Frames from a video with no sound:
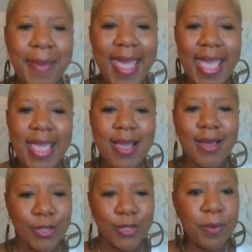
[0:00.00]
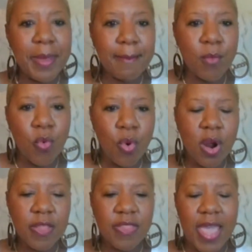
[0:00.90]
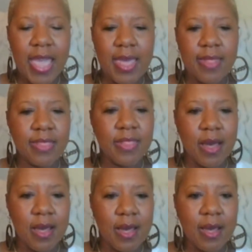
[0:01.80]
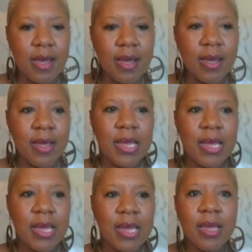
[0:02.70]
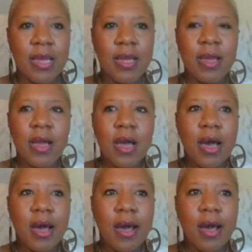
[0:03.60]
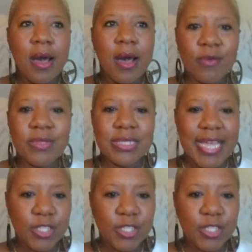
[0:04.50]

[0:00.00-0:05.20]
pay a little bit more than the amount that's due.